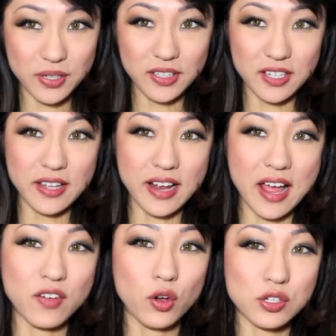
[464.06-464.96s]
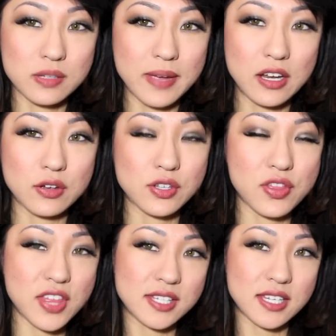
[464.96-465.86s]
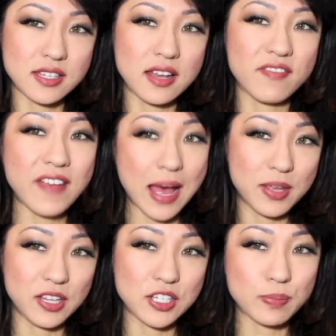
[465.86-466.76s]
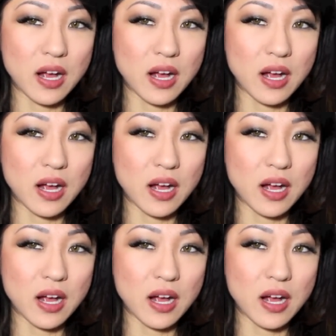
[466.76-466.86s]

look like I have holes in my nose. So this is a fabulous